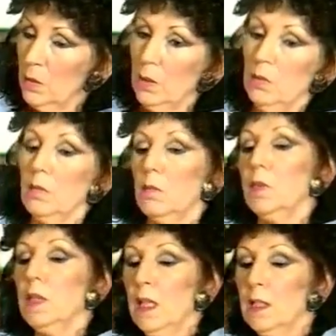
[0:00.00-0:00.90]
Well,
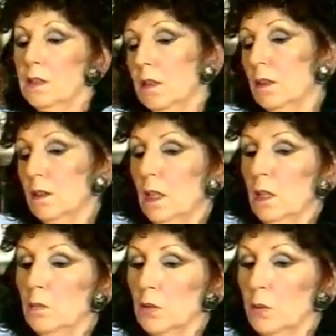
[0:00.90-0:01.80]
we had
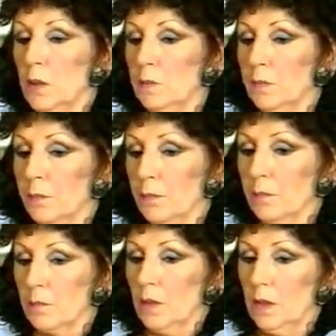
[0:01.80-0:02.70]
times when
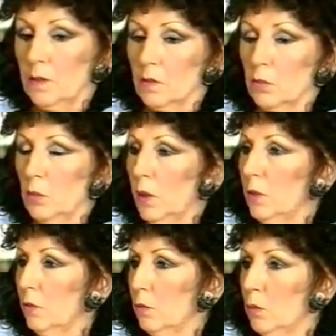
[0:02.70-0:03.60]
we had this
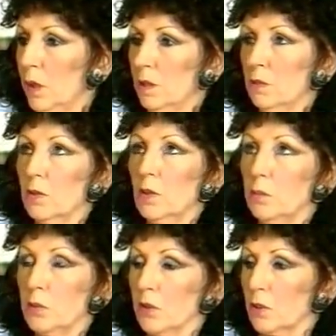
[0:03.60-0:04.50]
wonderful
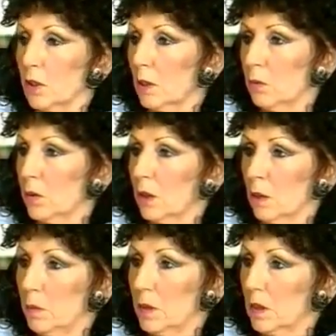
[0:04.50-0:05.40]
opera singer would
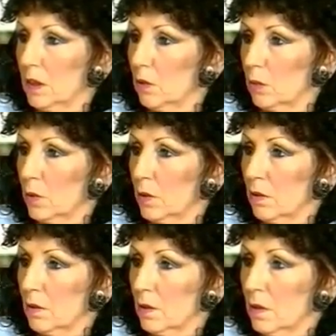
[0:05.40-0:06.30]
come and sing to
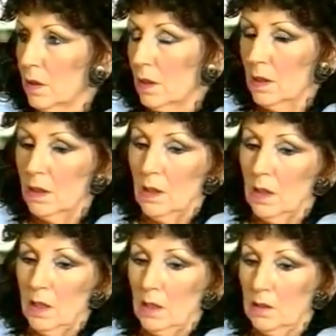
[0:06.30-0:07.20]
us.
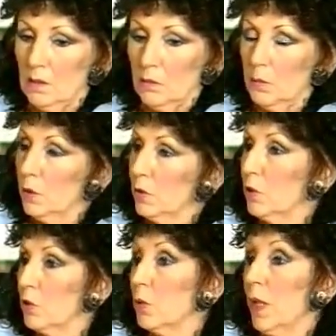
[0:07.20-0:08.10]
And we used to
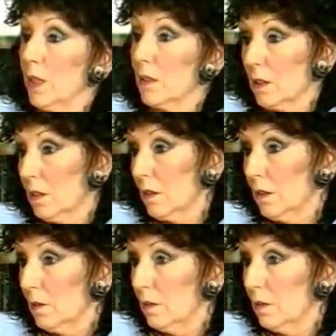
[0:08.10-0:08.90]
duet together,